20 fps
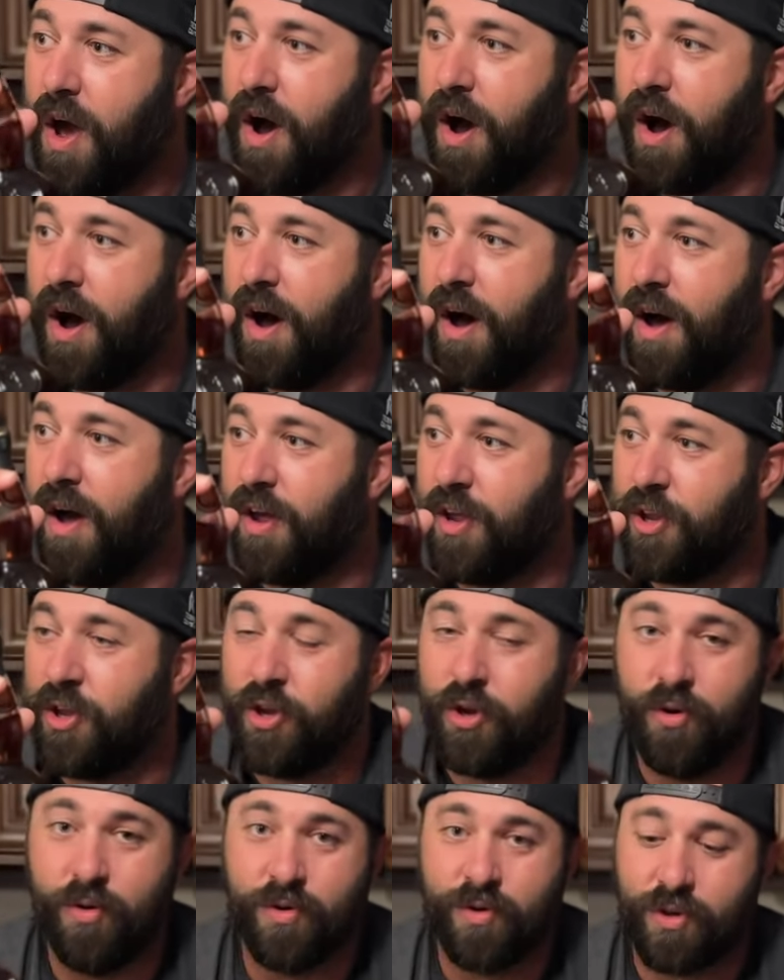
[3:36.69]
Uh,
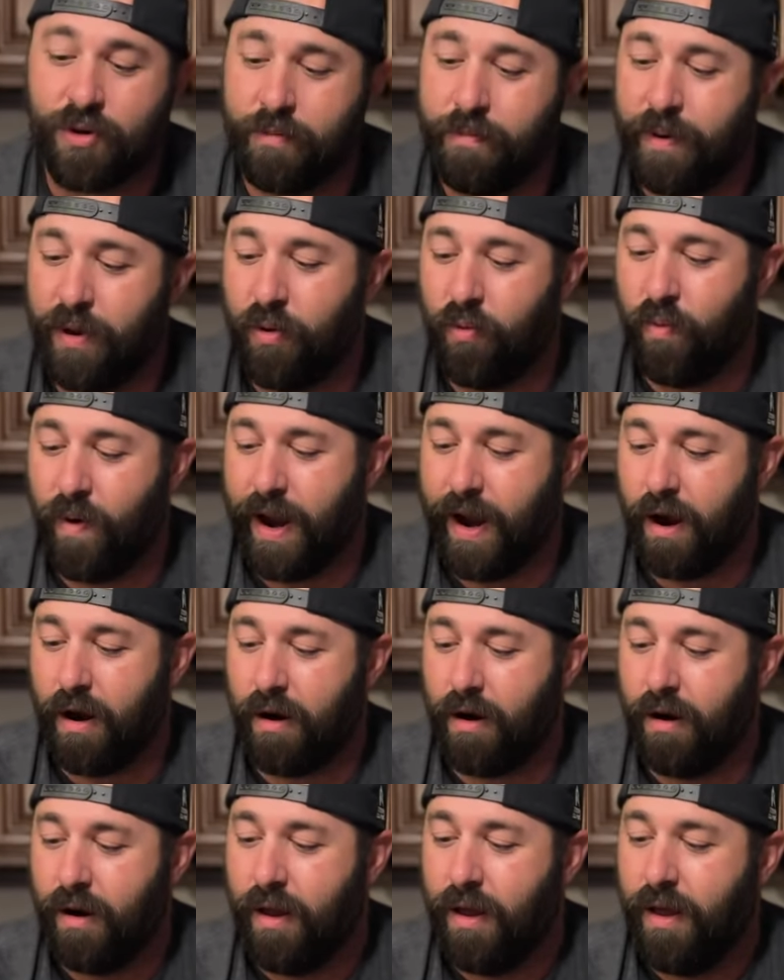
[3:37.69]
user
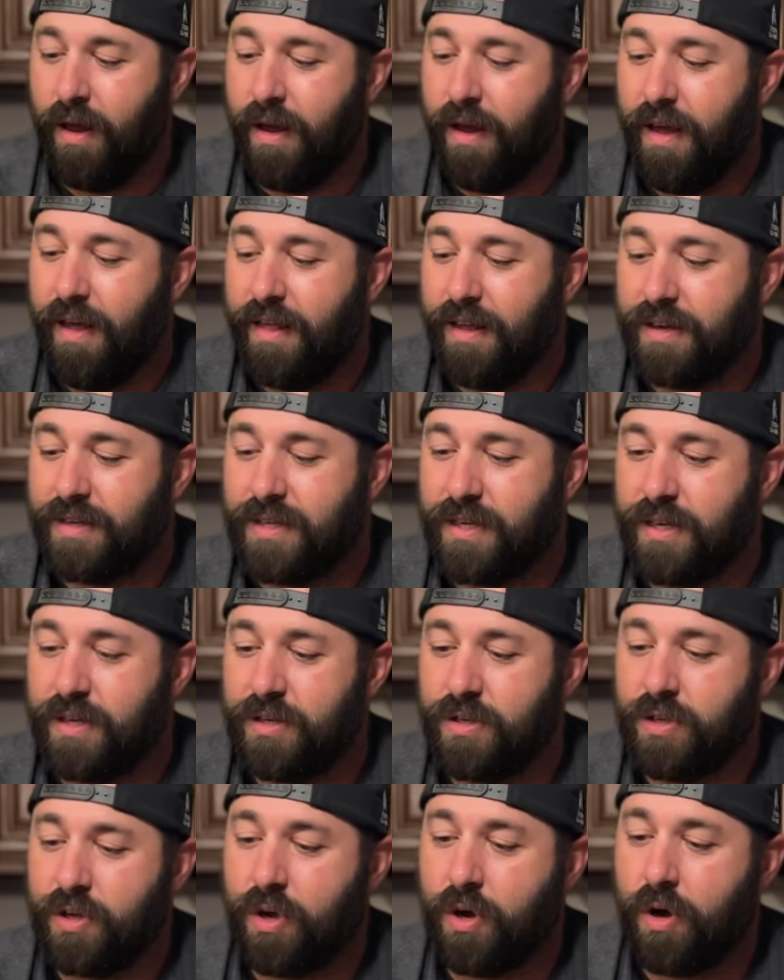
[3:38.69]
beware. This
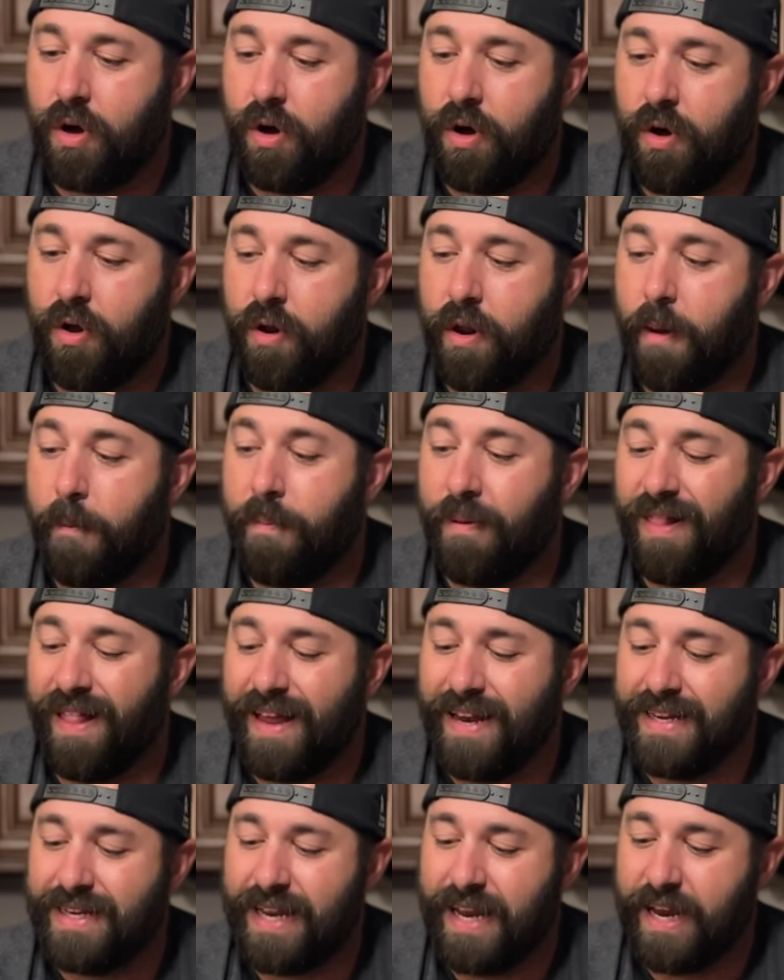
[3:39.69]
is called
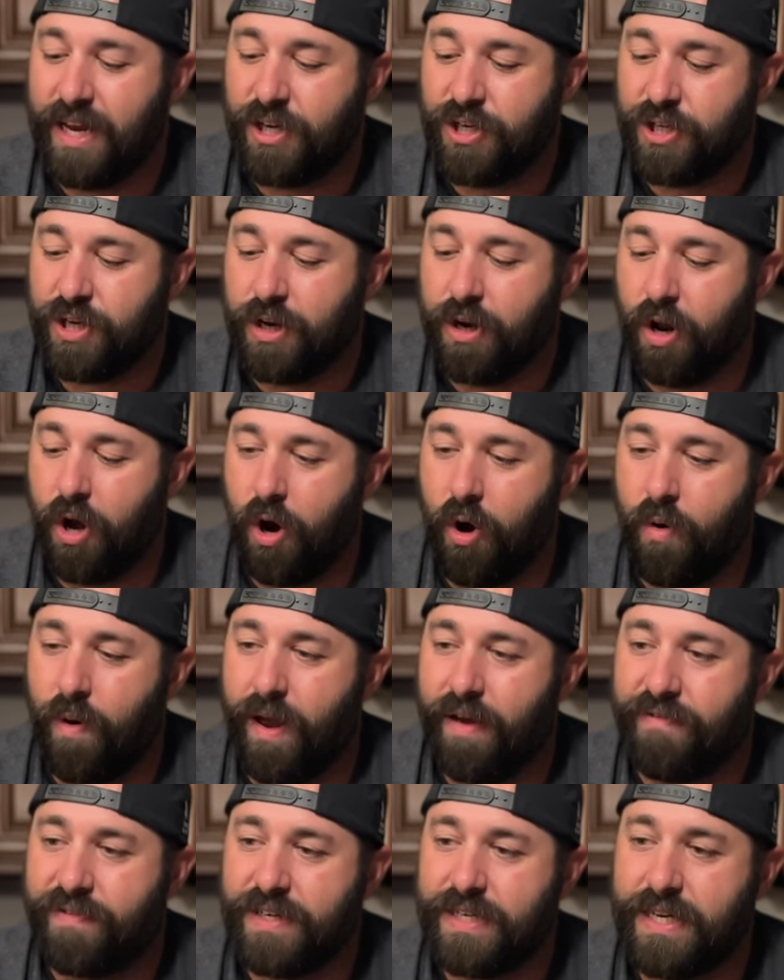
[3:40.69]
Plantation
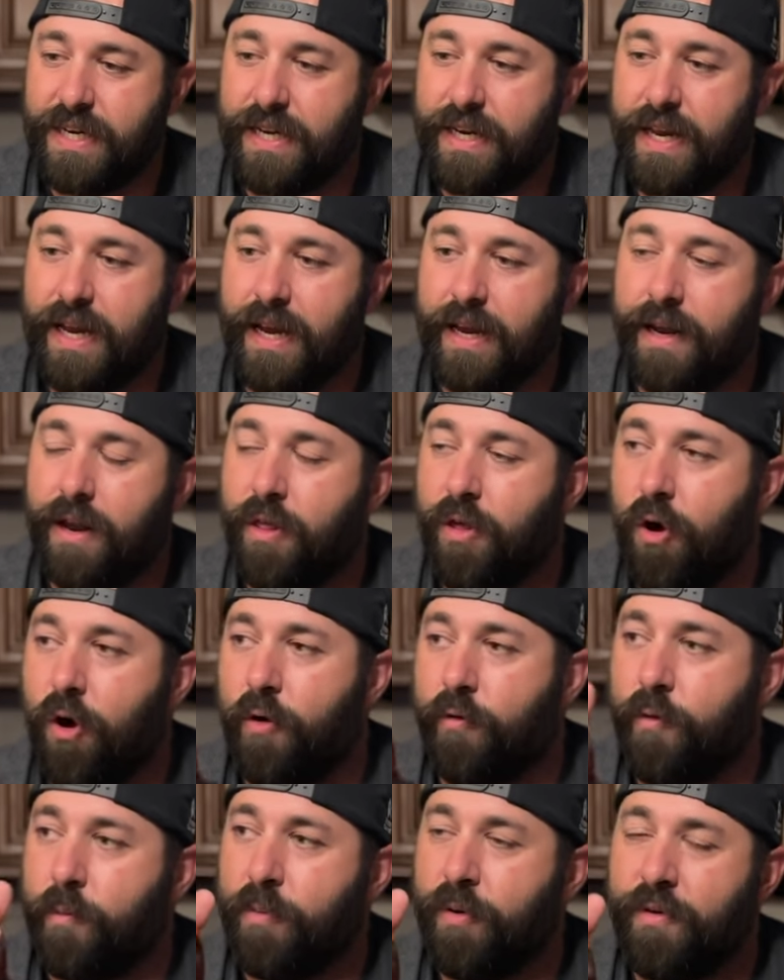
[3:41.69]
OFTD. Now the
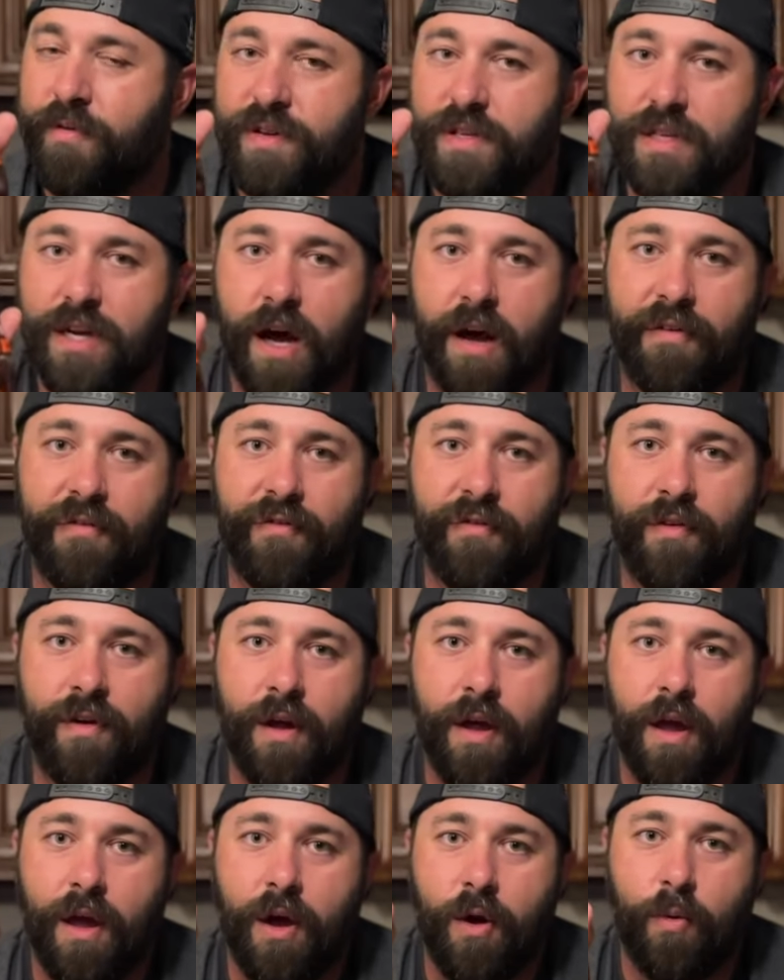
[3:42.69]
overproof stuff,
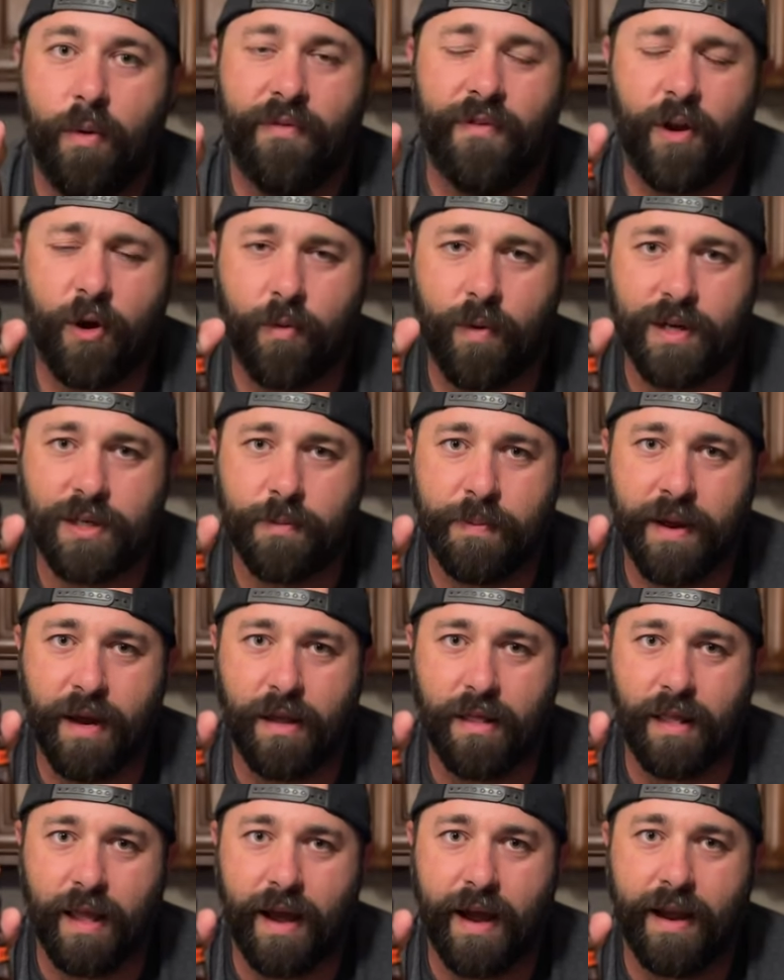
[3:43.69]
we found a recipe
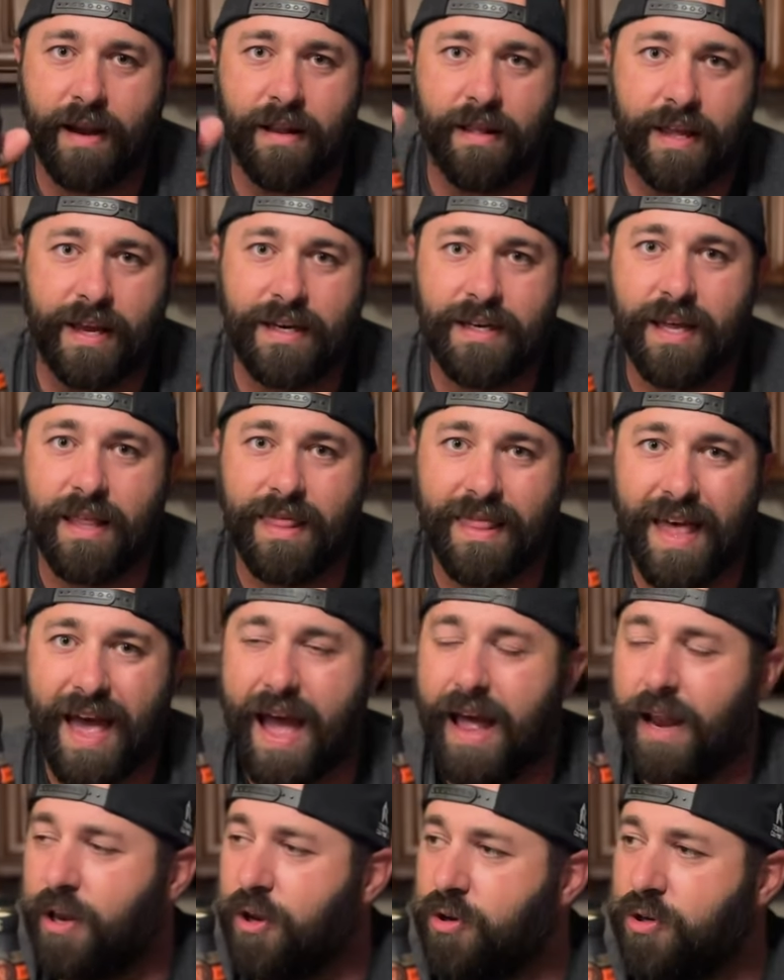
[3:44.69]
online. Link to
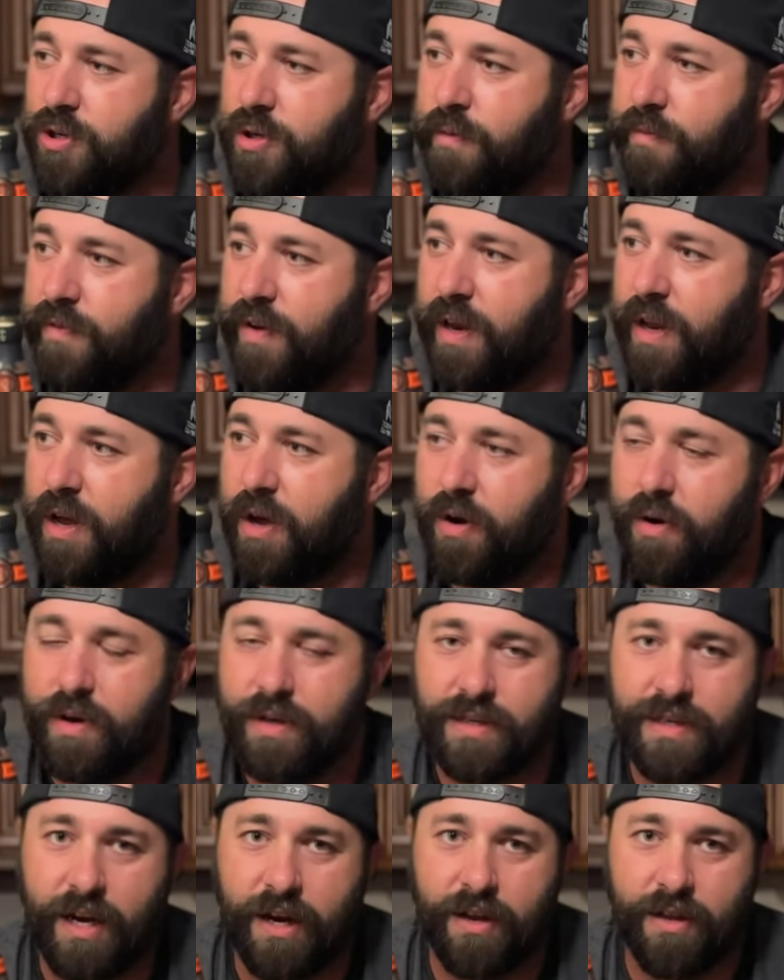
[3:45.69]
that YouTube video
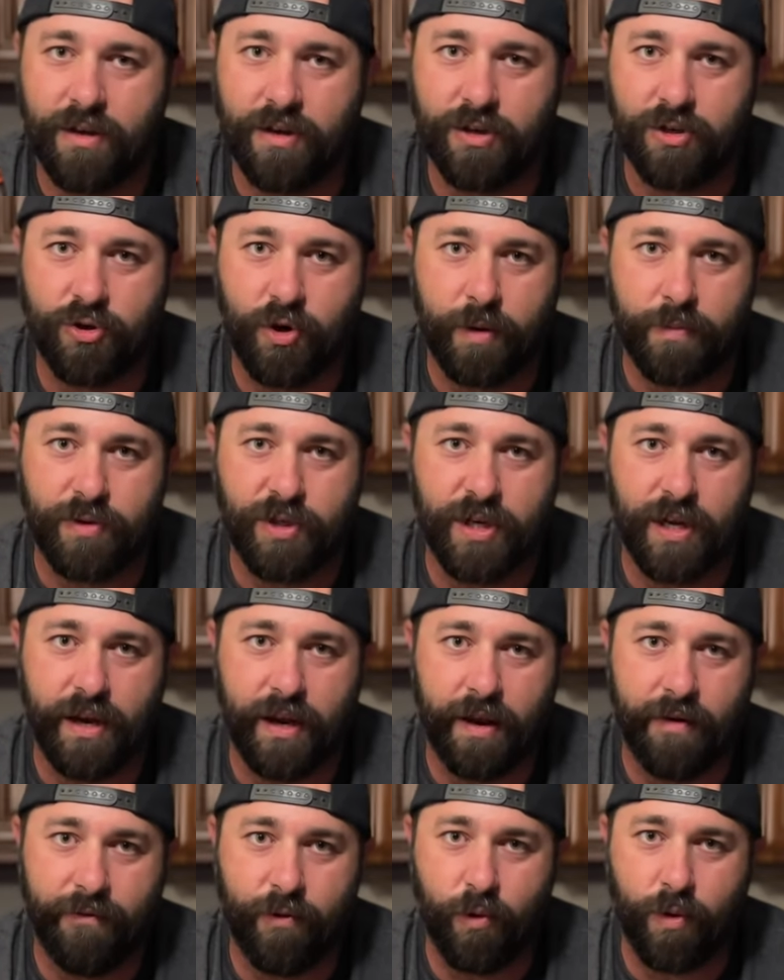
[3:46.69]
is down in the
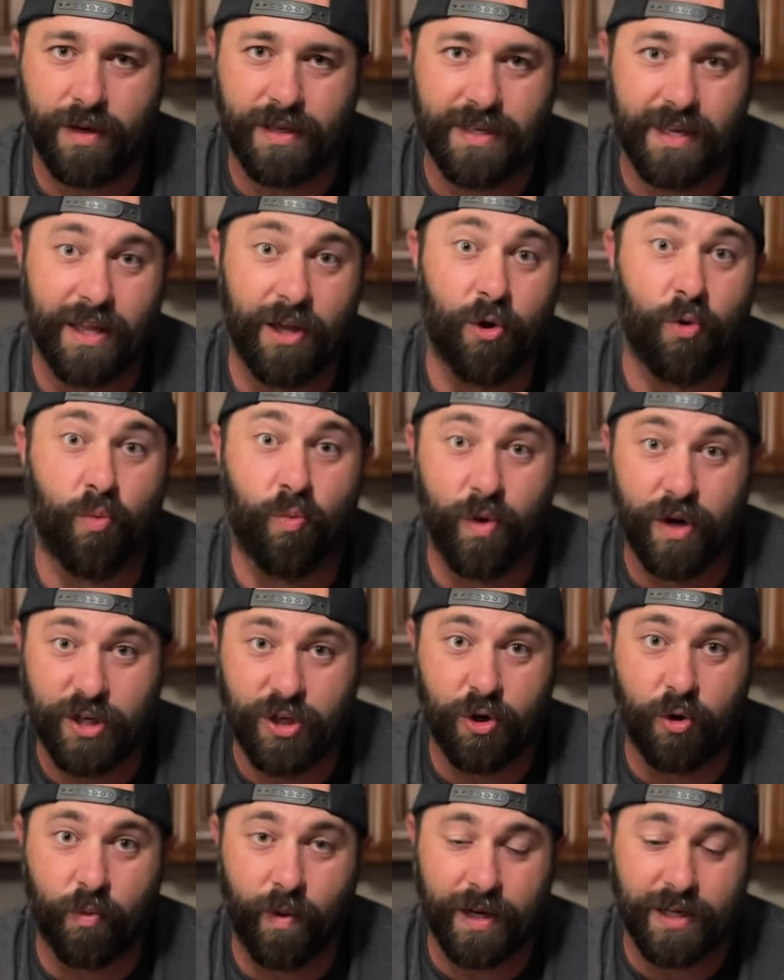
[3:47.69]
description if you want to see the
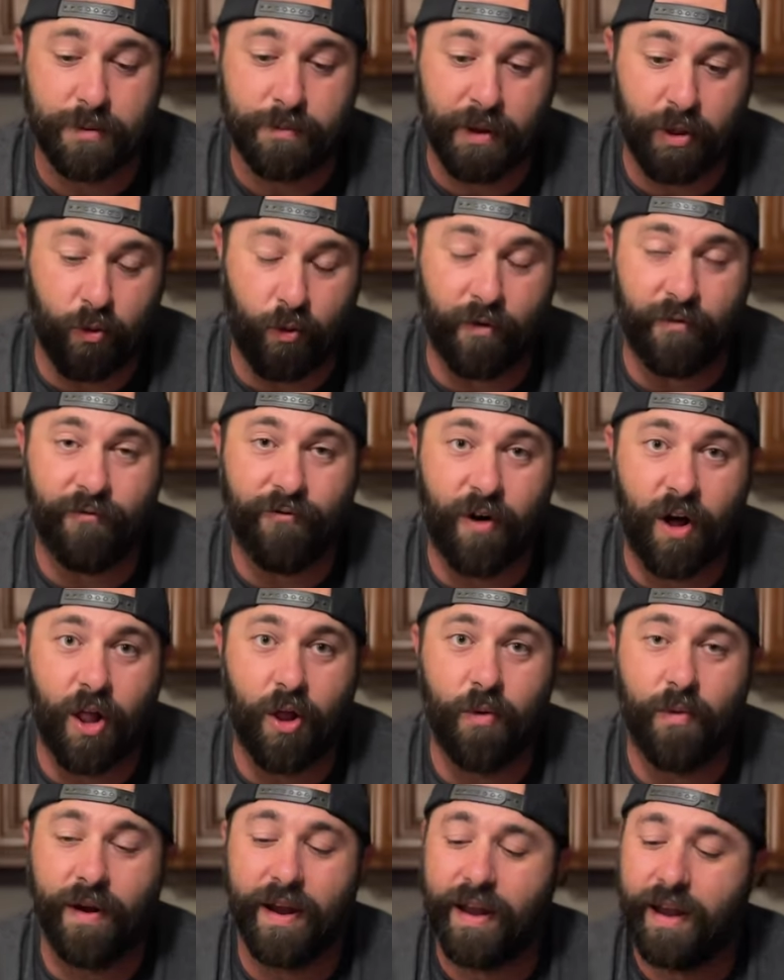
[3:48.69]
original recipe that we're
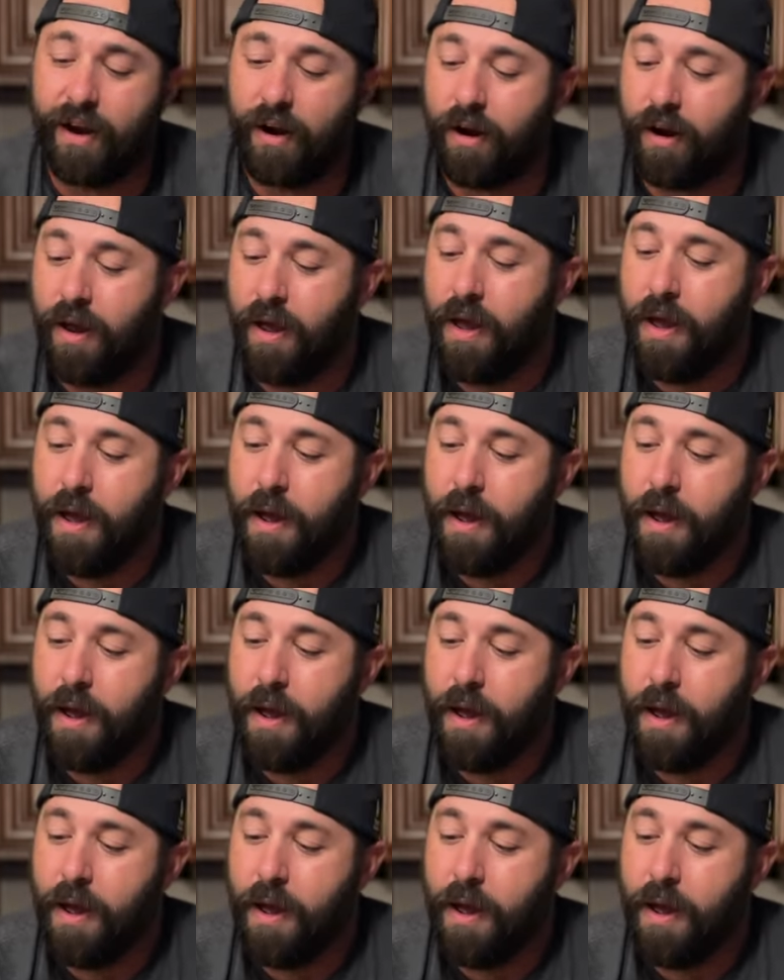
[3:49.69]
following here.